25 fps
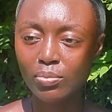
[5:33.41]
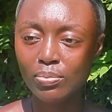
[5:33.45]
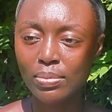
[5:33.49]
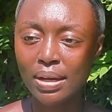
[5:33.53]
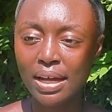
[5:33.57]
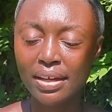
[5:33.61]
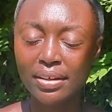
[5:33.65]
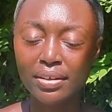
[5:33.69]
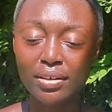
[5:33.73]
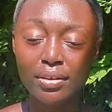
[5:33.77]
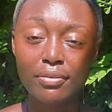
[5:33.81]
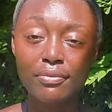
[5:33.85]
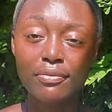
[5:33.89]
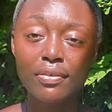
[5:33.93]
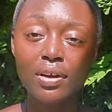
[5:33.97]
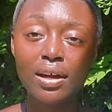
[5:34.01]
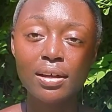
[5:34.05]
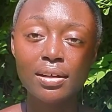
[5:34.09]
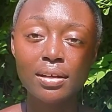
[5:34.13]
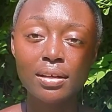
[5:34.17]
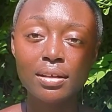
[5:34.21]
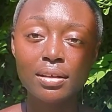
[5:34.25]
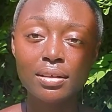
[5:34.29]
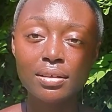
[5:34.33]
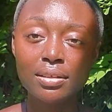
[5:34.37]
by
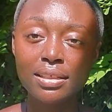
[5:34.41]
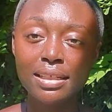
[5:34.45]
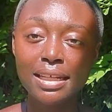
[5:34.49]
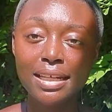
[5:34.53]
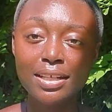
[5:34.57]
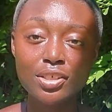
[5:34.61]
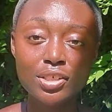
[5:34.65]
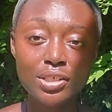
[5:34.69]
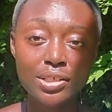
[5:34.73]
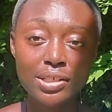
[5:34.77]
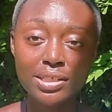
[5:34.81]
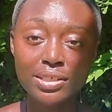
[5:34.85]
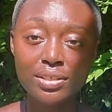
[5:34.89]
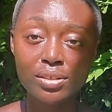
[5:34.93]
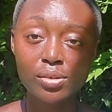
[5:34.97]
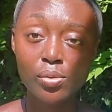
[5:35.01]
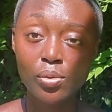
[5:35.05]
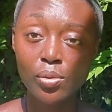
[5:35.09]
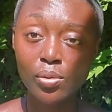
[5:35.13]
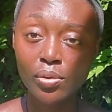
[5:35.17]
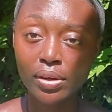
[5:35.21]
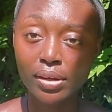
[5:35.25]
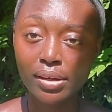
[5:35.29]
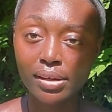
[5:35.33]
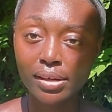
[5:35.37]
Nirvana Nature is a
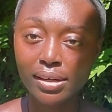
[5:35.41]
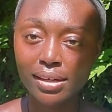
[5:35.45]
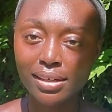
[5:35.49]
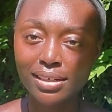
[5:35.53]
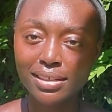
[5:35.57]
whore.